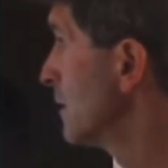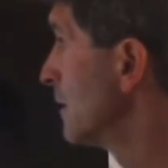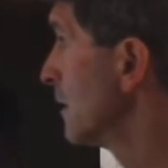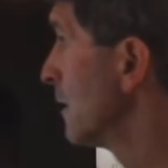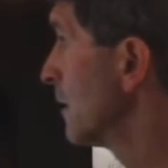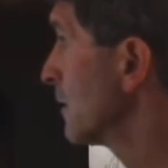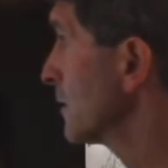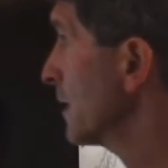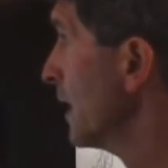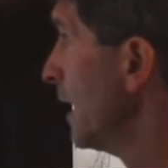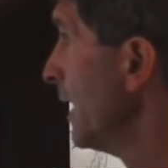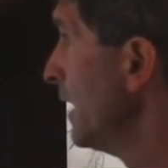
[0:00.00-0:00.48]

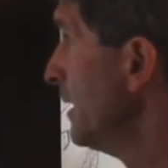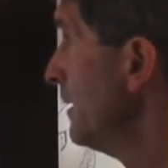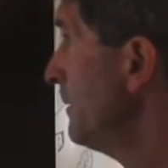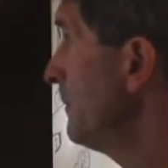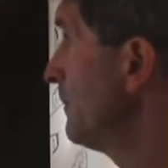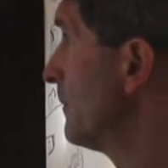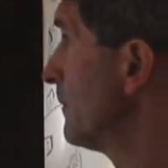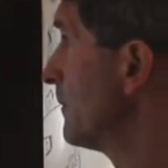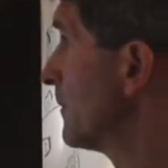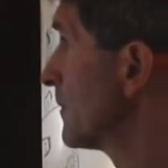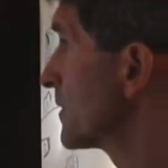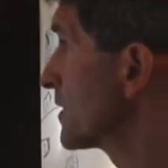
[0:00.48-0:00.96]
Okay,
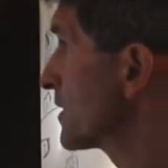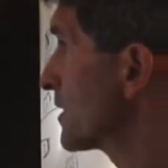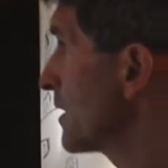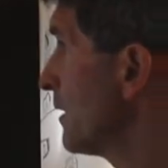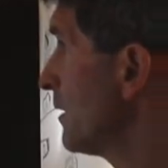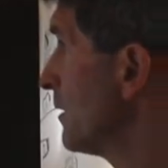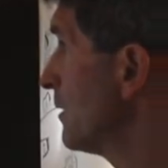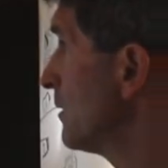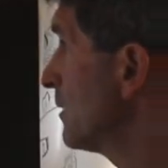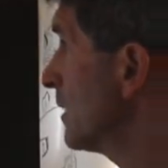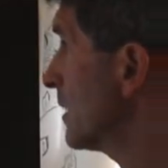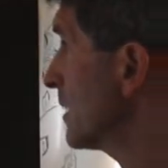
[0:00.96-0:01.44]

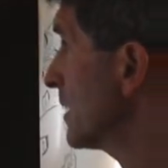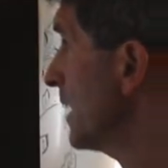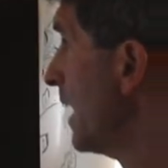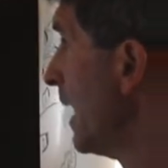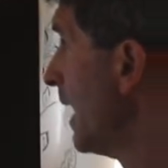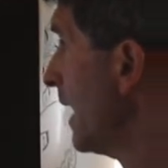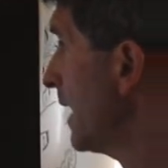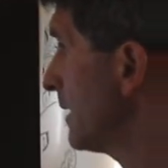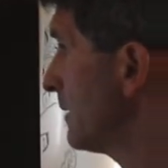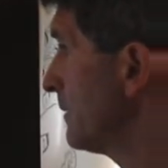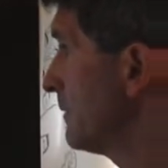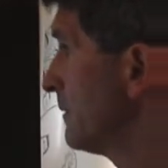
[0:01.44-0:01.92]
so
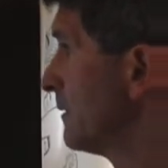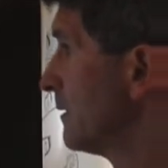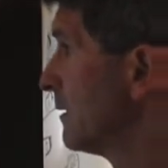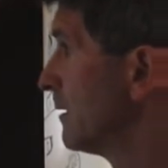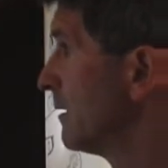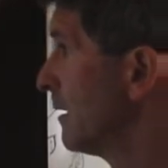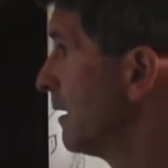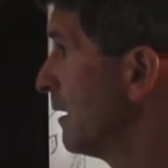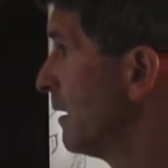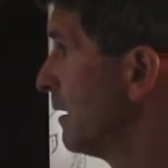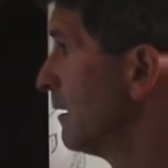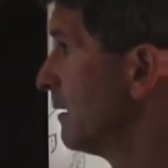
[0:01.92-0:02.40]
again,
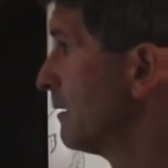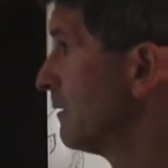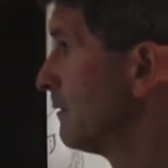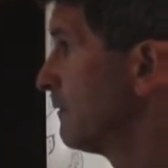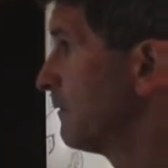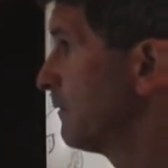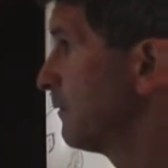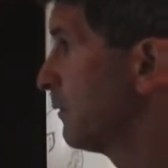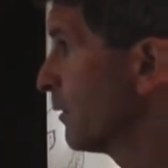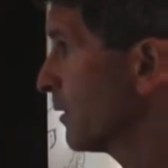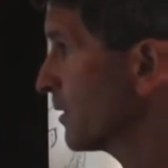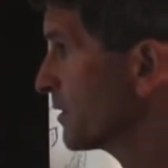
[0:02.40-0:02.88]

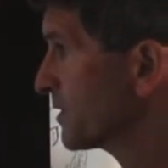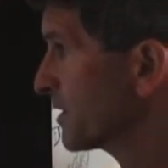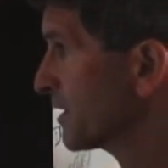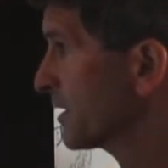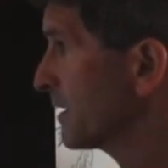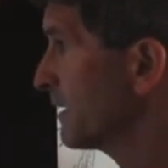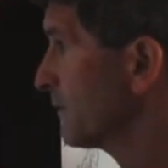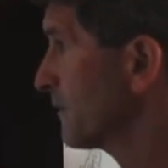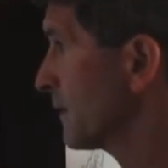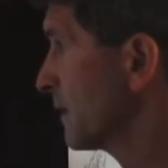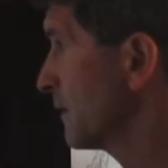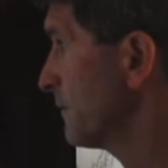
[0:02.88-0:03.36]
4
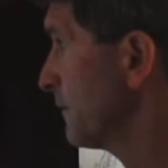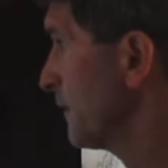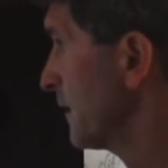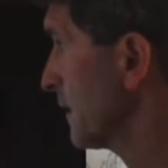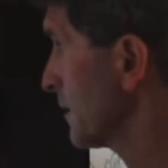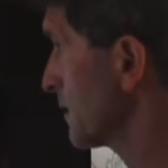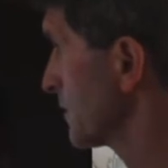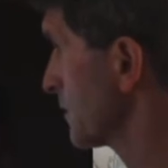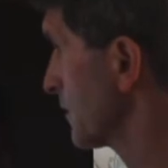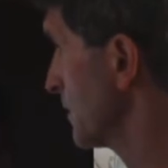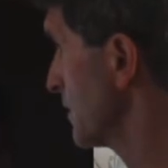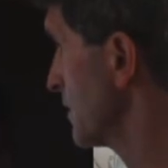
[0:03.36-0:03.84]
significant
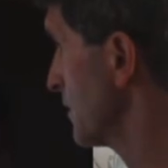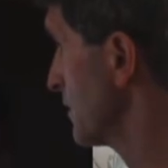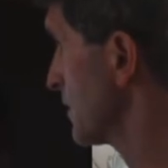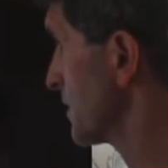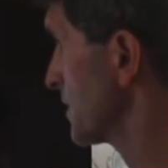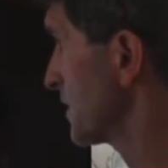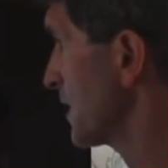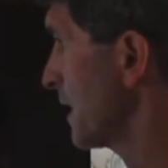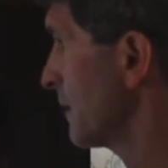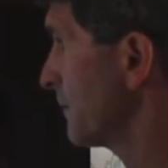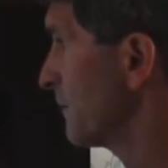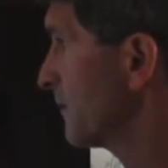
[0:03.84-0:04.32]
figures, we do the
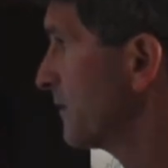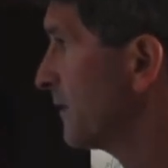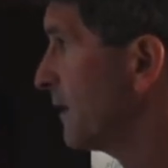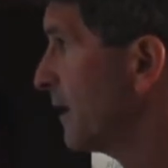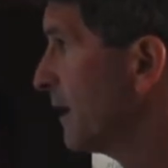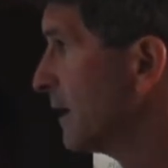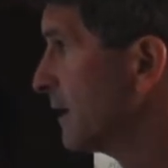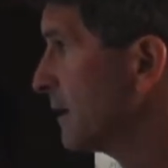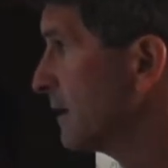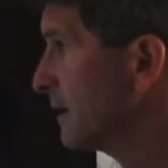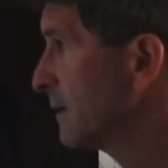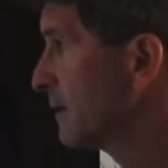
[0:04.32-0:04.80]
same
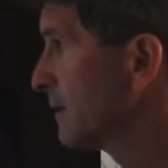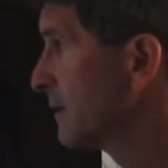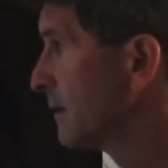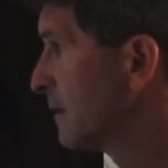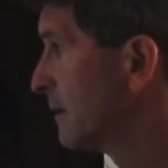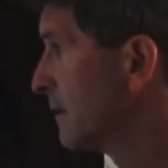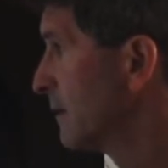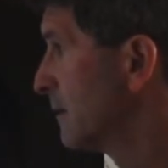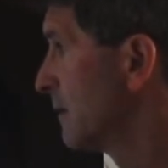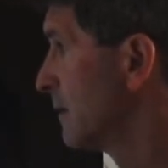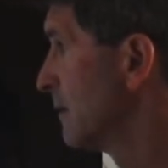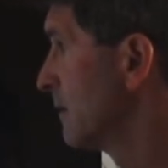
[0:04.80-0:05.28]
thing.
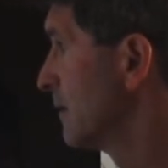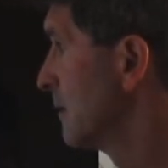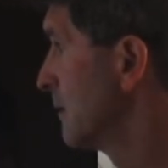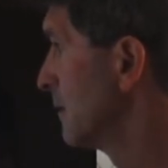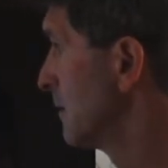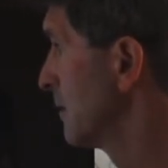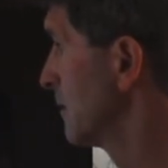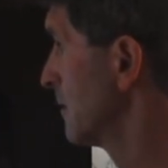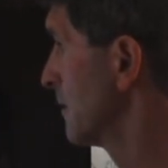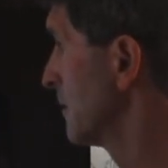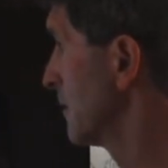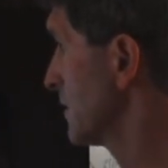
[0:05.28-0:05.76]

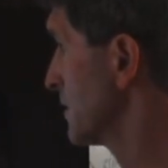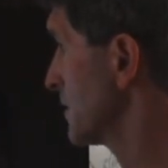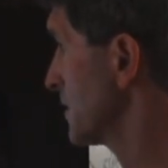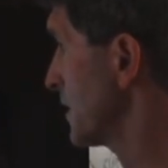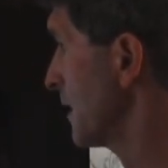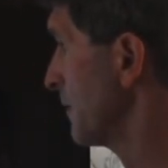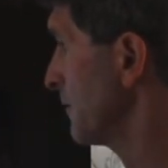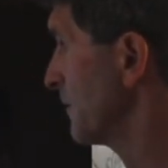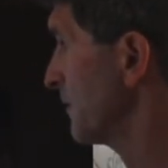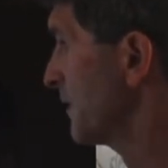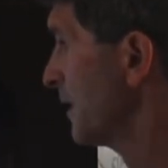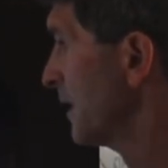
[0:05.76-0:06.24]

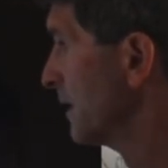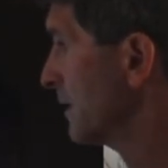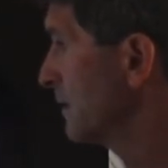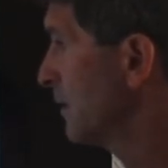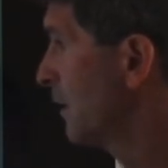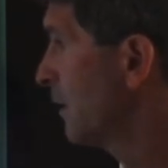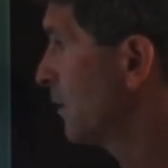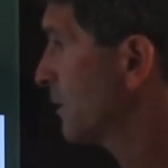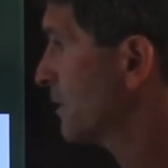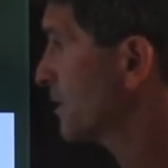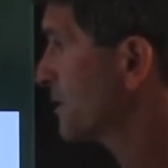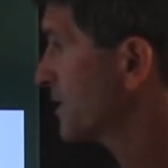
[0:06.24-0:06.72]
Same thing.
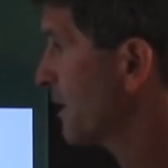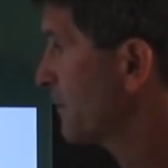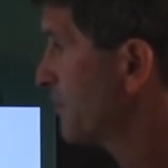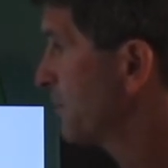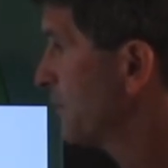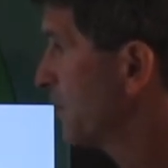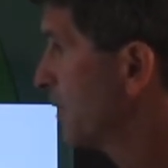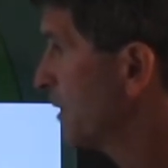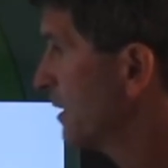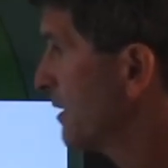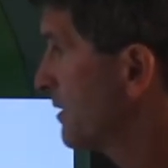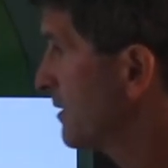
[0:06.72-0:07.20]
Notice I
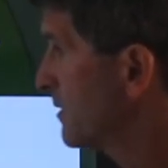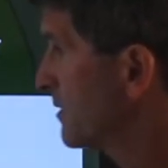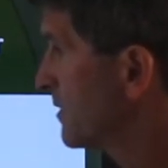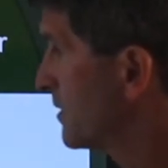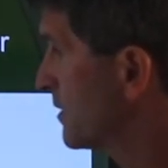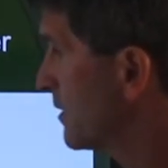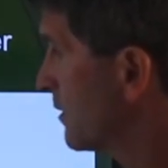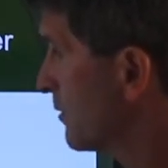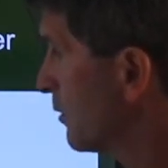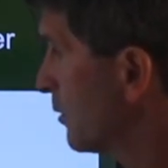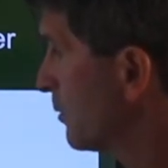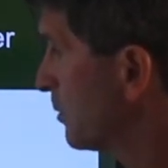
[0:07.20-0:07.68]
put in
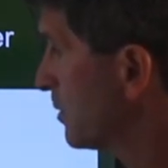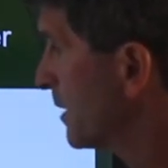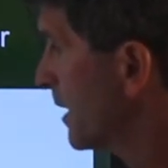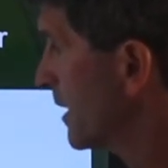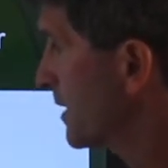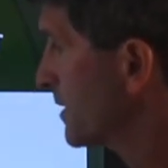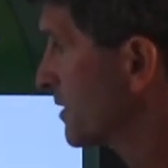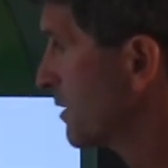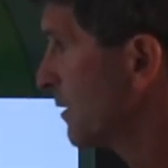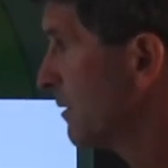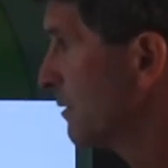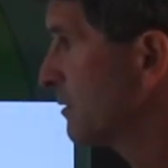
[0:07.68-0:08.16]
0
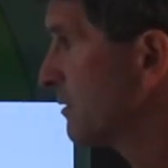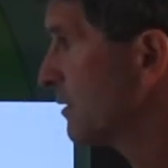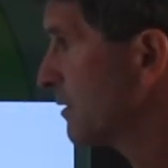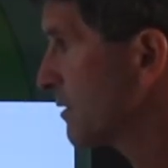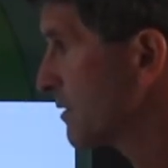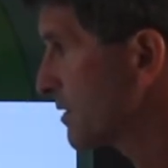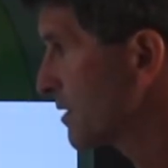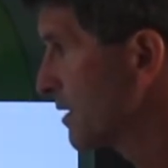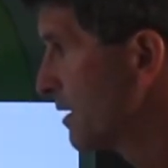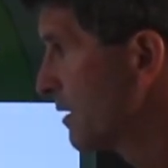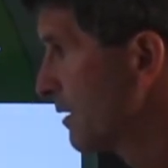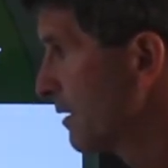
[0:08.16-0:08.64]

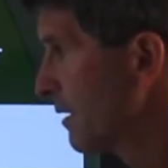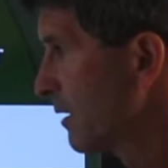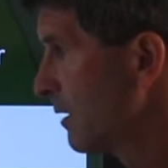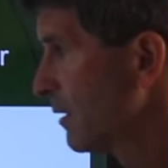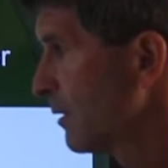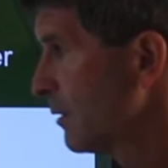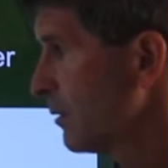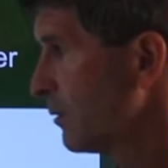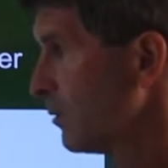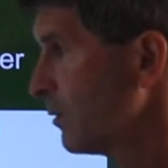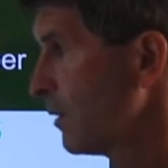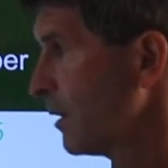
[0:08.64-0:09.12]
placeholders
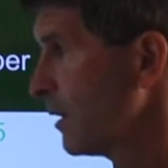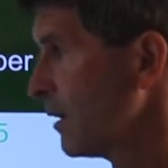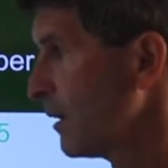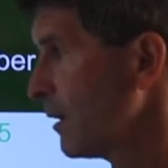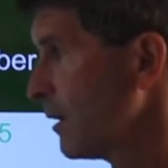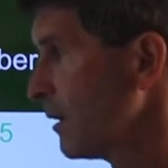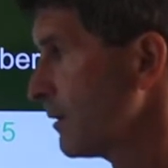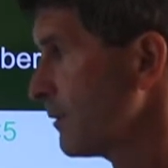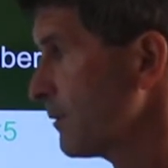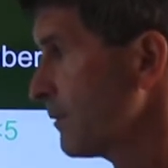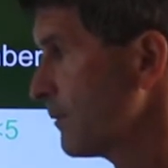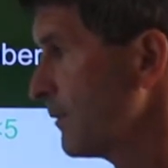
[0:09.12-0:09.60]

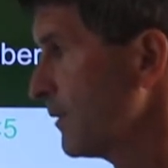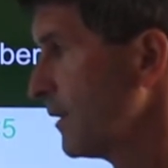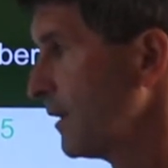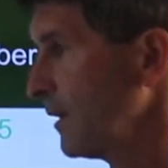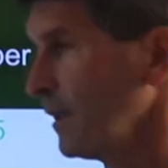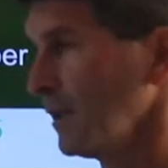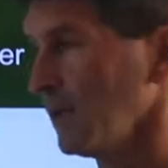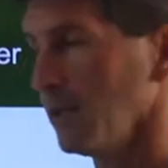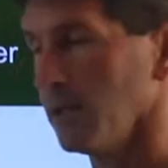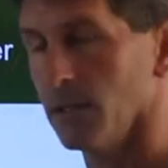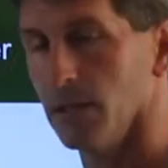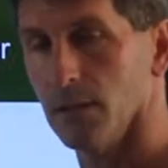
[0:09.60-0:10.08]
where
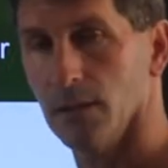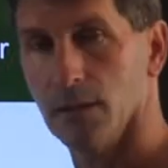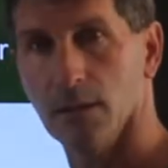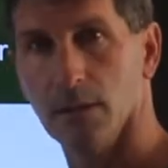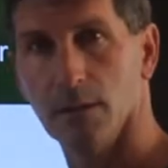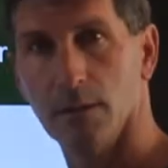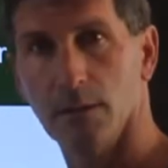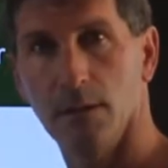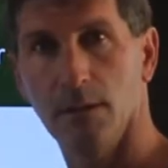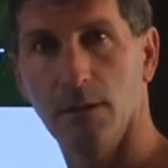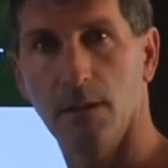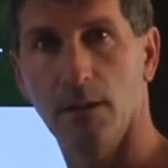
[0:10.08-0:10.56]
the
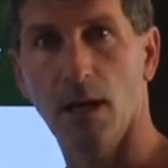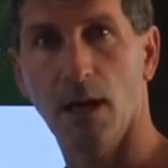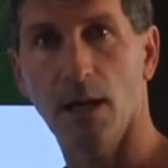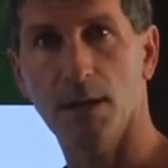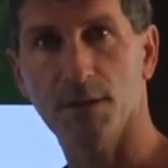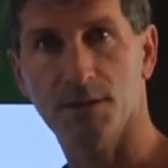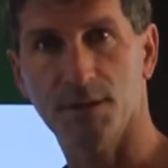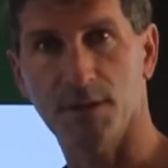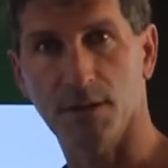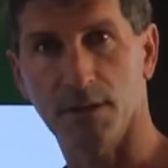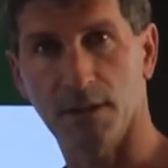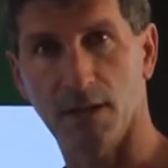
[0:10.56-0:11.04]

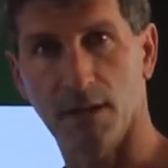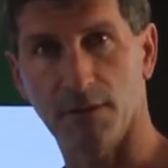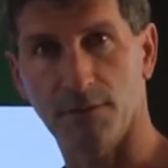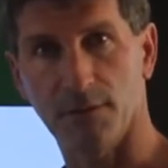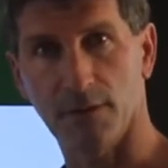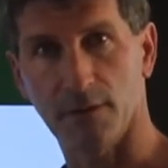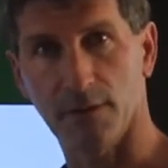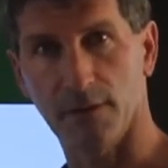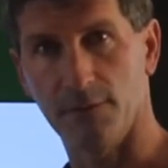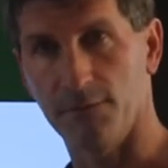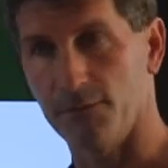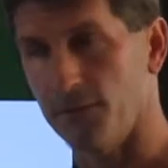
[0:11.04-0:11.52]

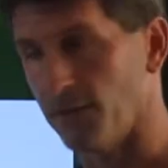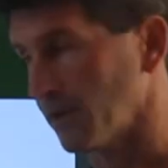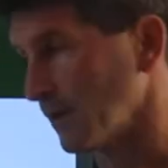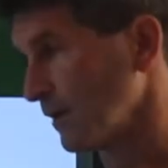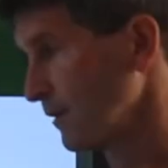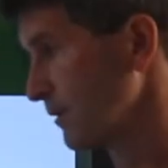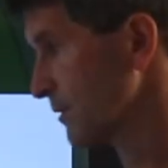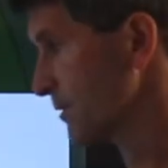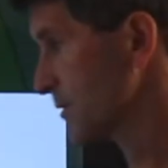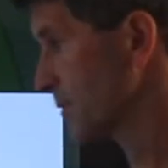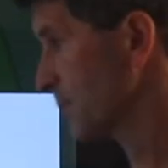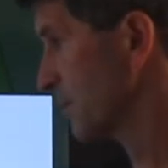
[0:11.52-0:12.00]
non-significant
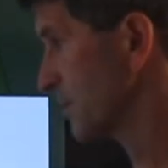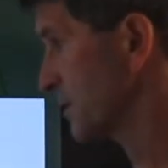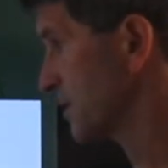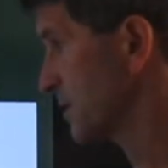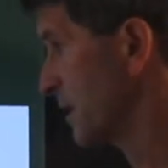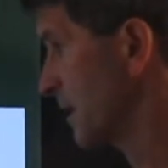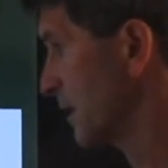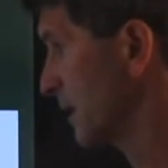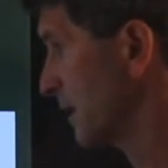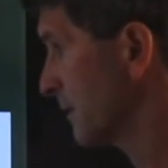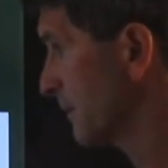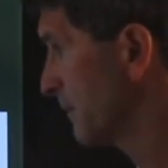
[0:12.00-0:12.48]
figures were
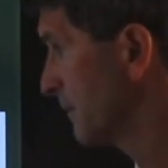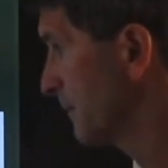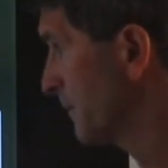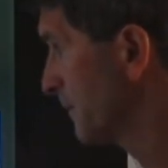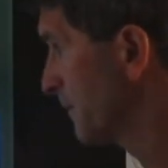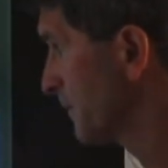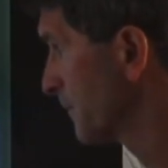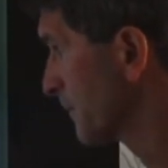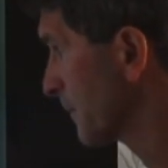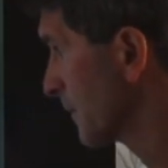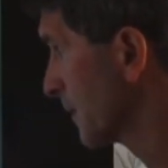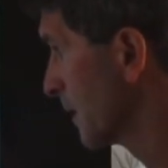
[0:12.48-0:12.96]
sitting.
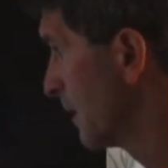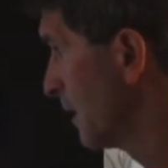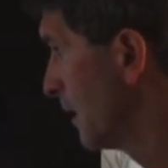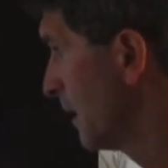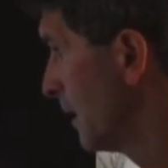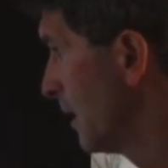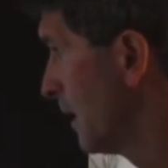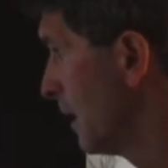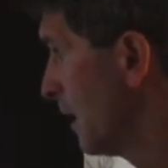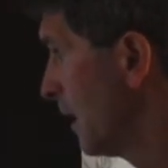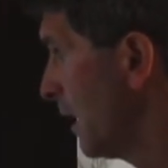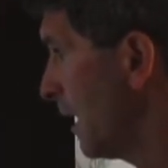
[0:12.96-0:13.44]

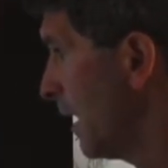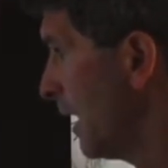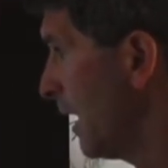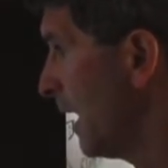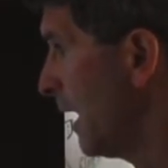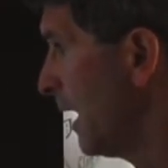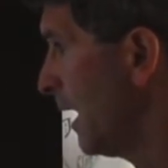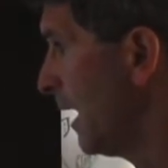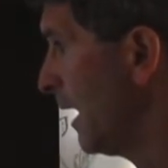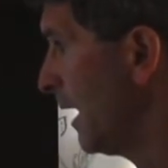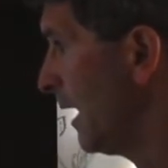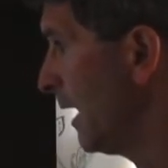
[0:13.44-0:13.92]

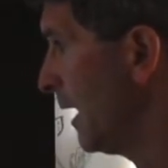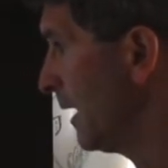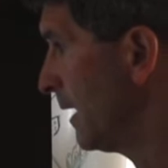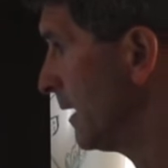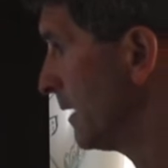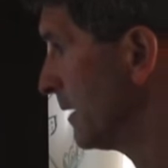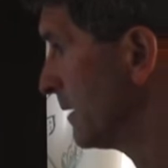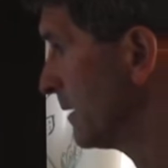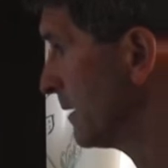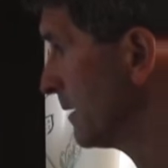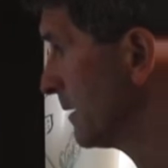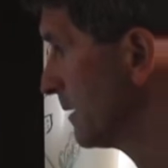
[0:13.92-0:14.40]
And